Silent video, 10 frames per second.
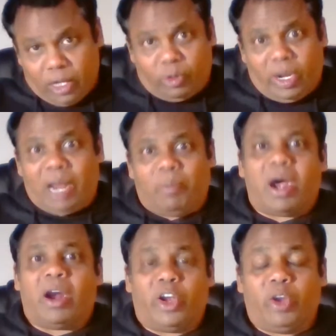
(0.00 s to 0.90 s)
to help
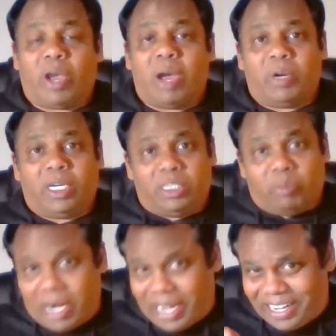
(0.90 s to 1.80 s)
our newcomers.
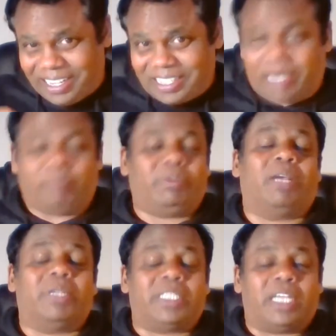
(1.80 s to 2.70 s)
But at the same
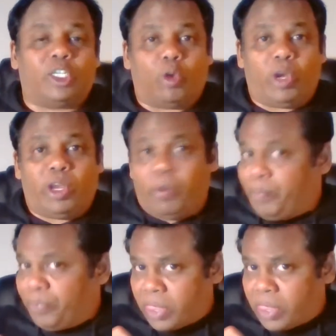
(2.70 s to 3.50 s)
time, as I told you,